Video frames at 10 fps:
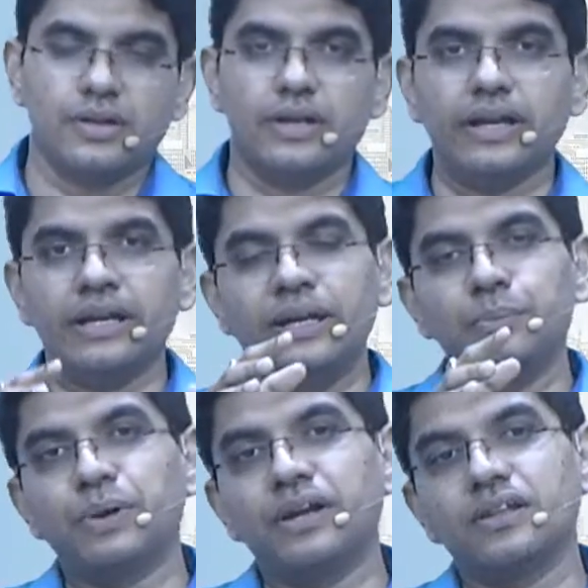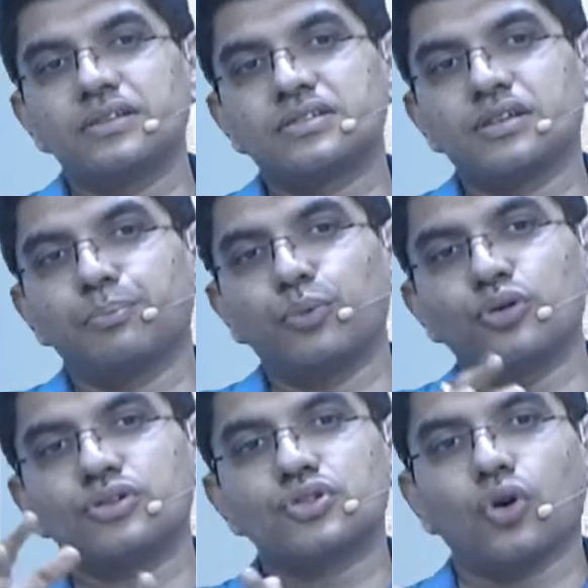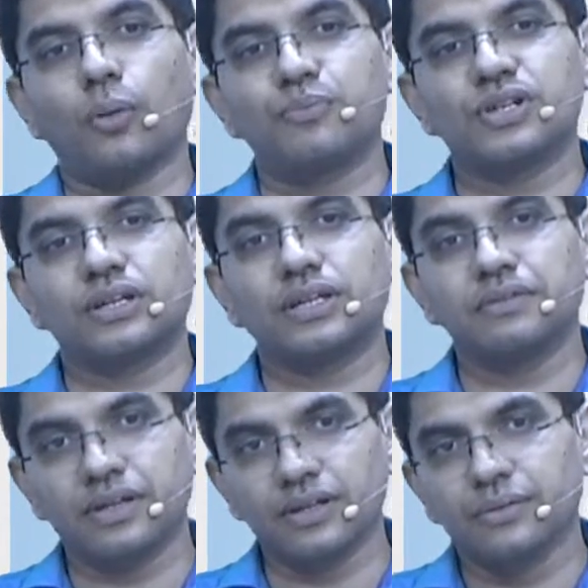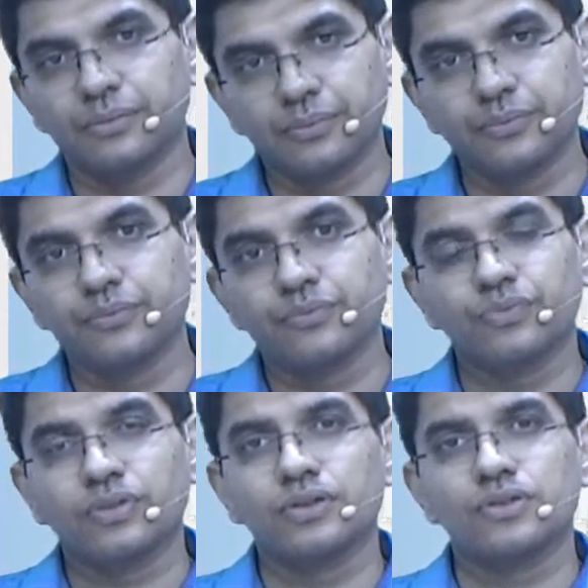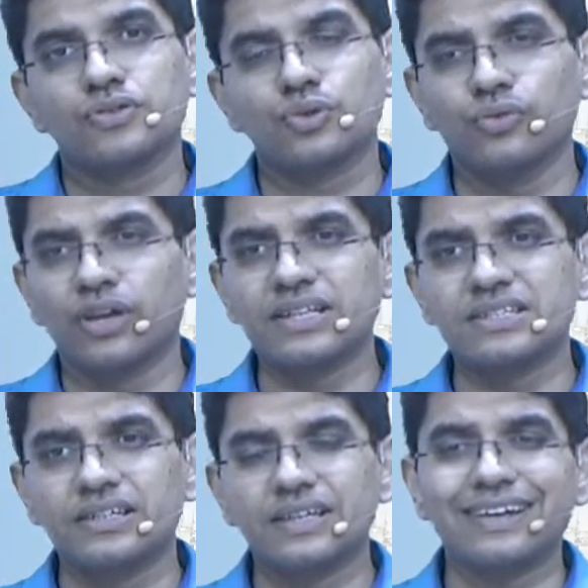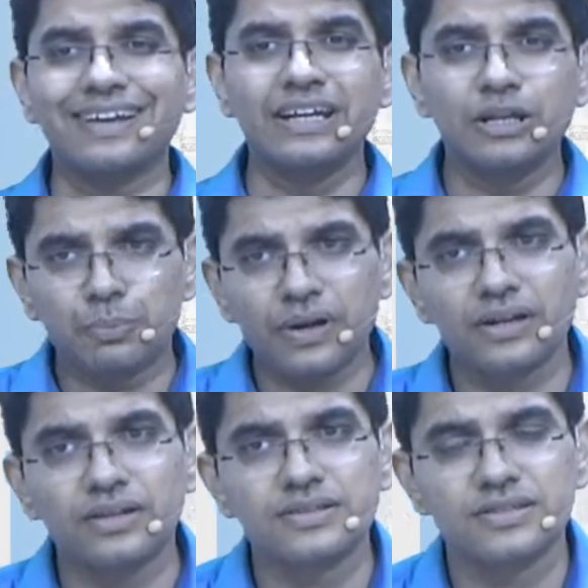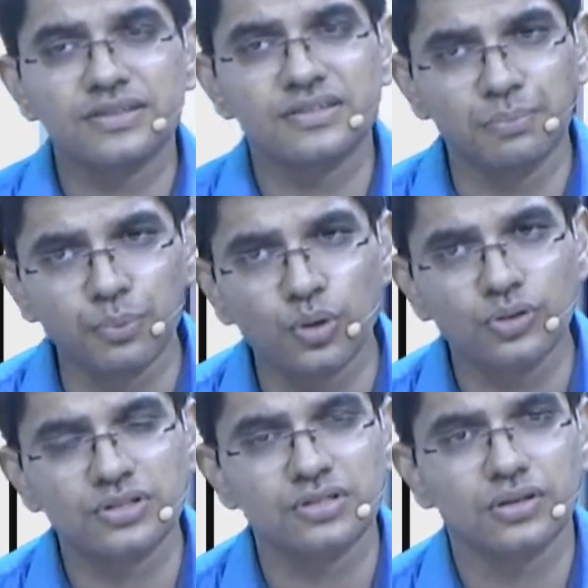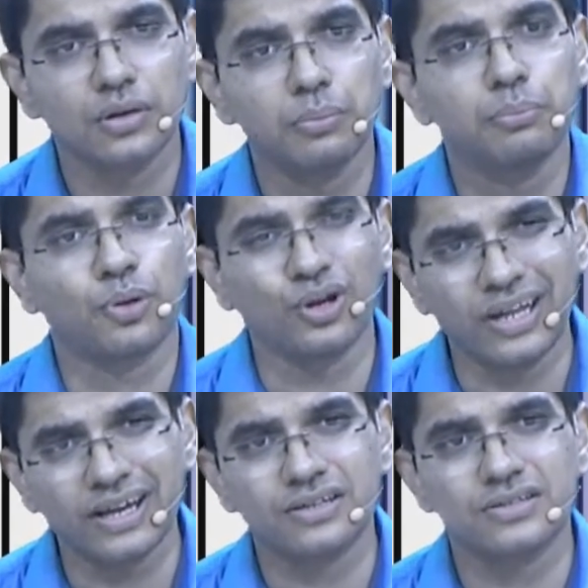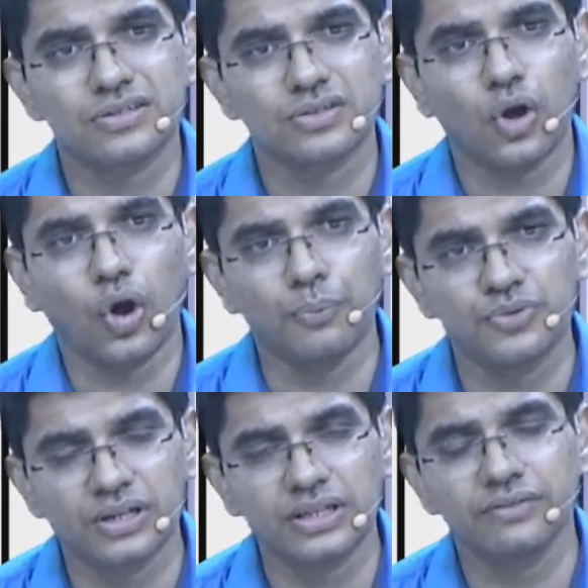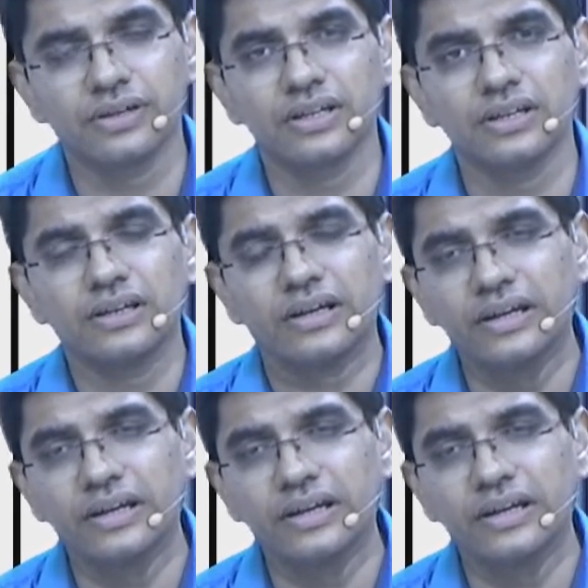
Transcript: Independence supports objectivity. So we can say that independence supports, protects objectivity,